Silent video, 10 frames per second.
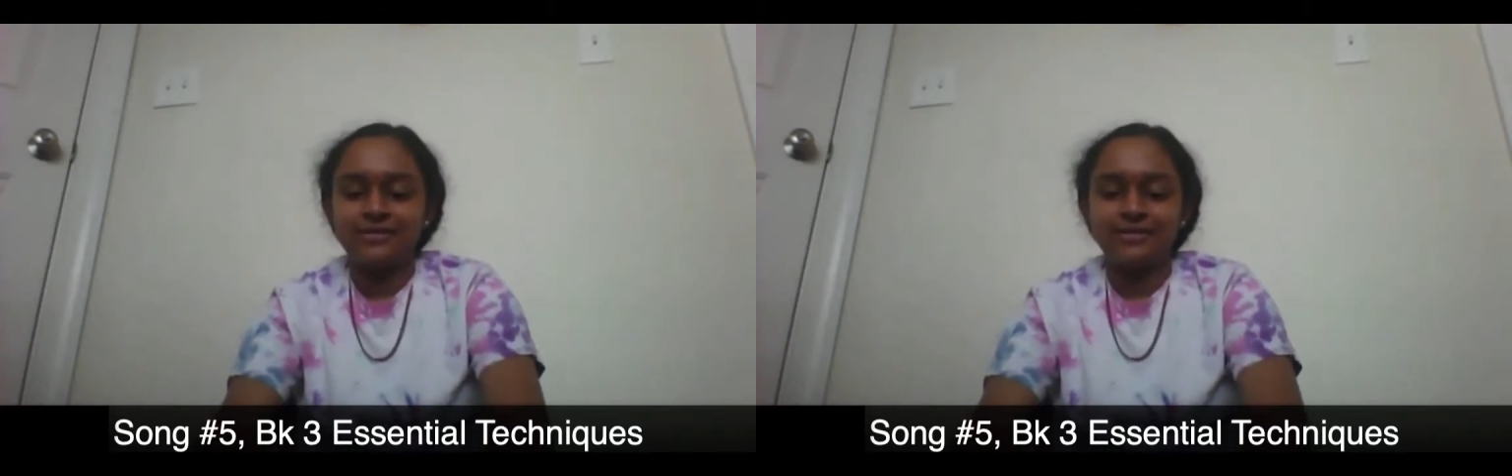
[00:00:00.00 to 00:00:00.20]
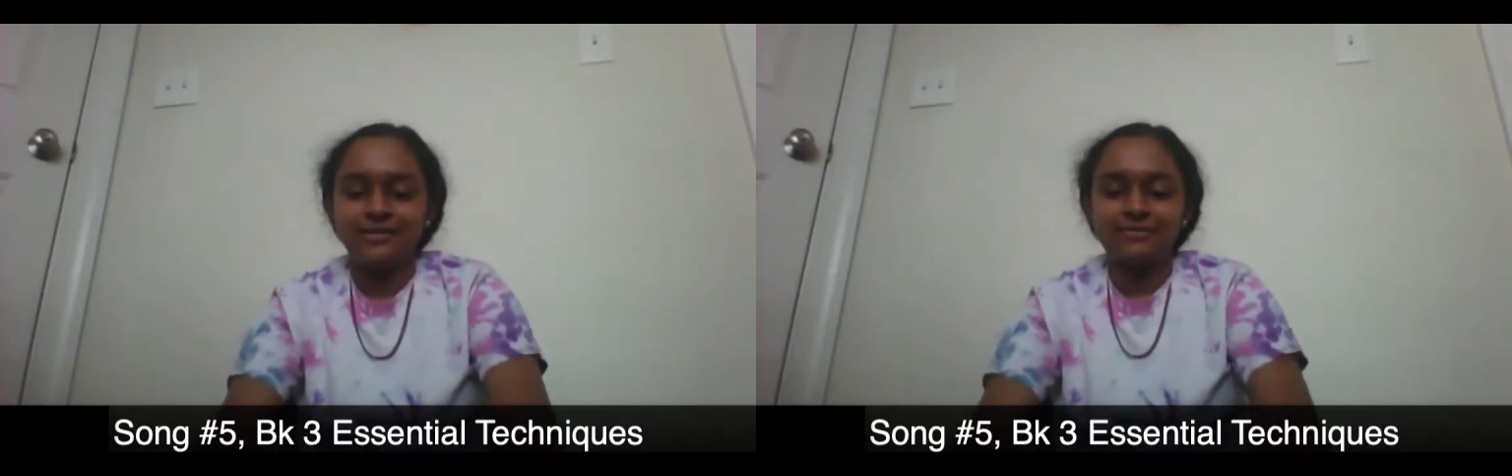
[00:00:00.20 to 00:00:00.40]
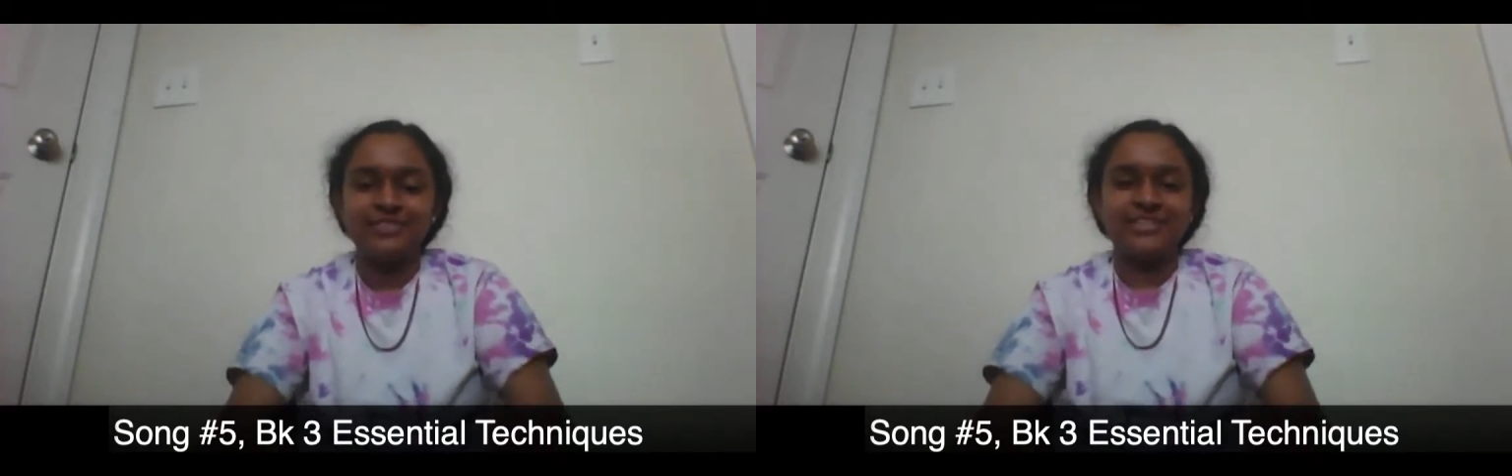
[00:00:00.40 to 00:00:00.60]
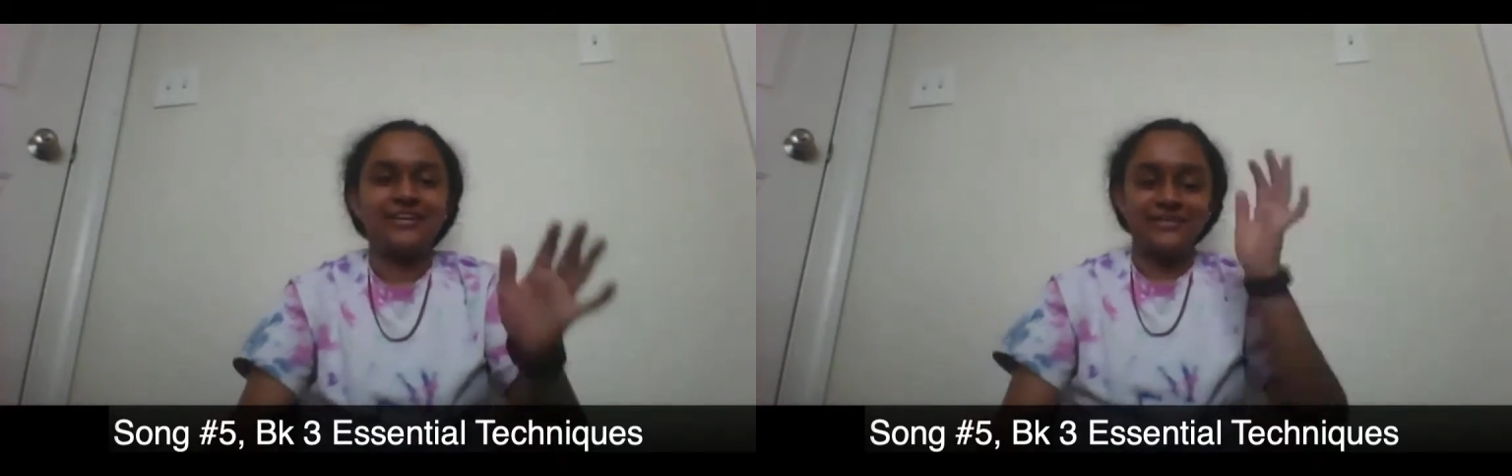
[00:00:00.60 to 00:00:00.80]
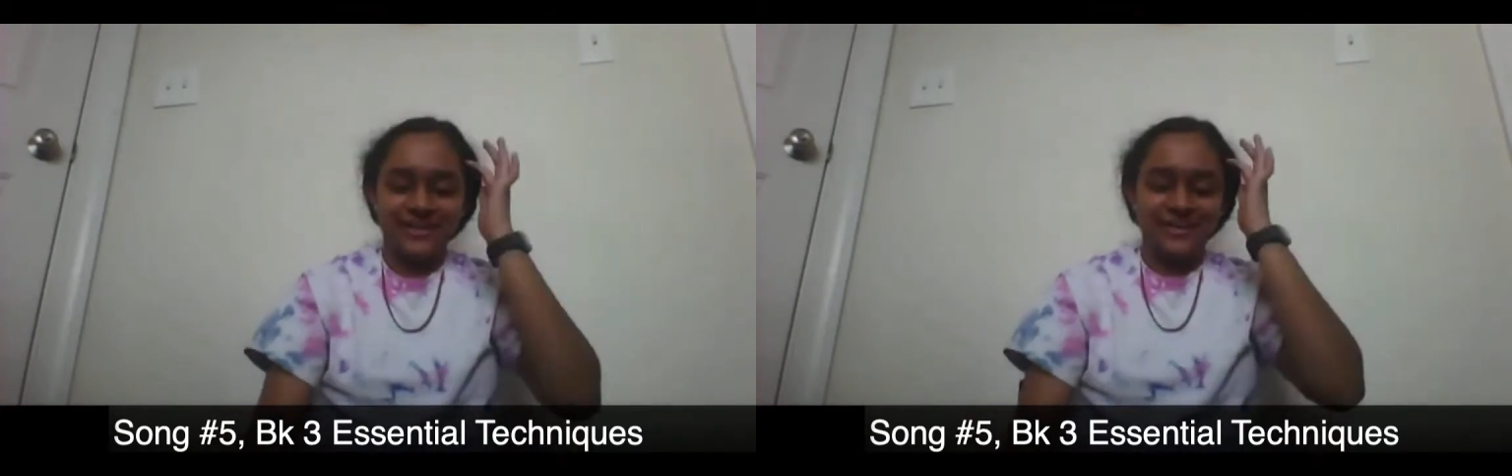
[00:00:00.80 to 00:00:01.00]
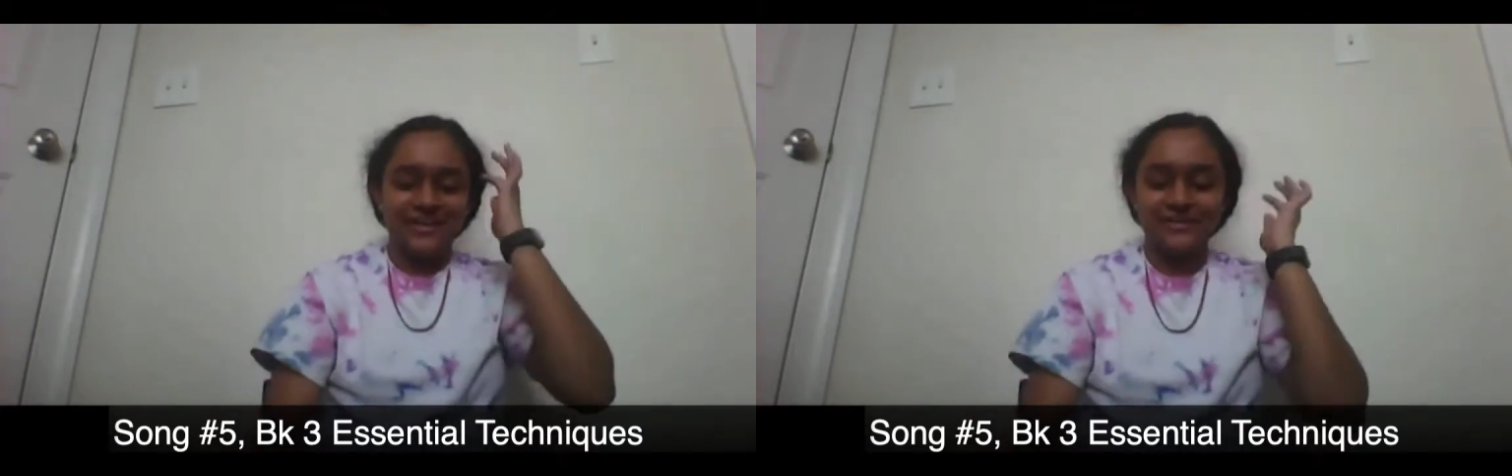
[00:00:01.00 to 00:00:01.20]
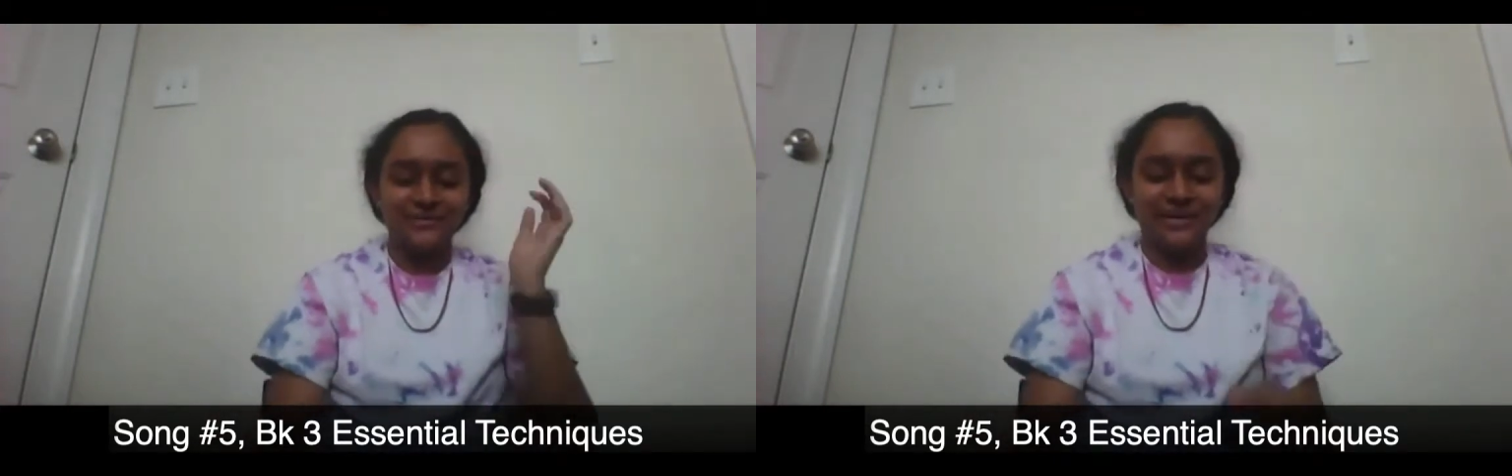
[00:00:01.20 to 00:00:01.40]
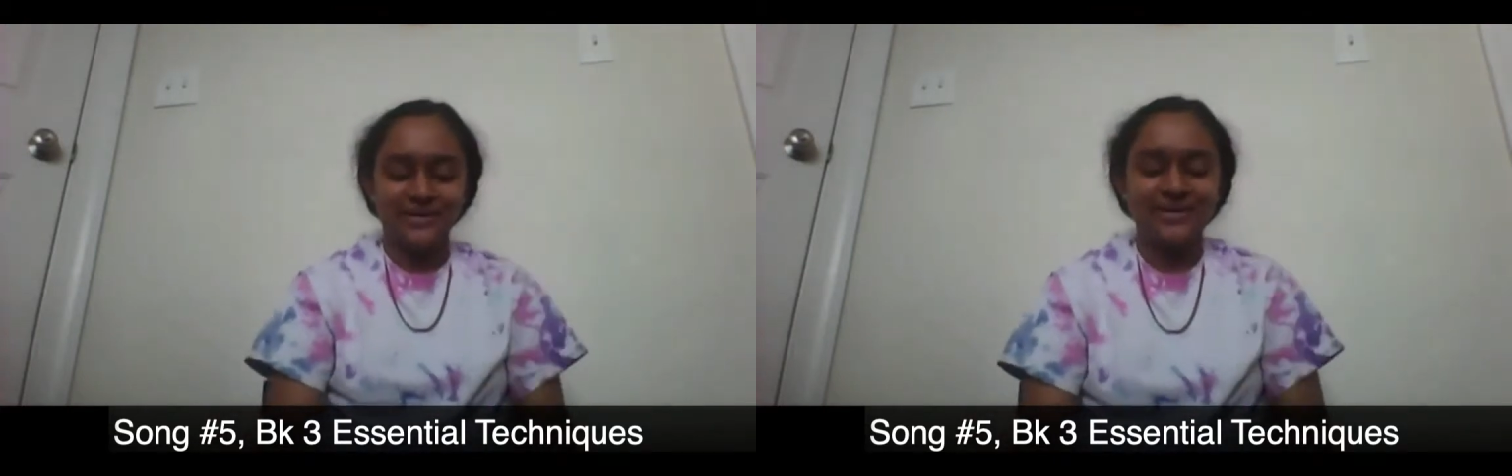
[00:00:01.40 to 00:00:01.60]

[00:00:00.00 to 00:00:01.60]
I'm scared. Okay, I don't know why. Okay,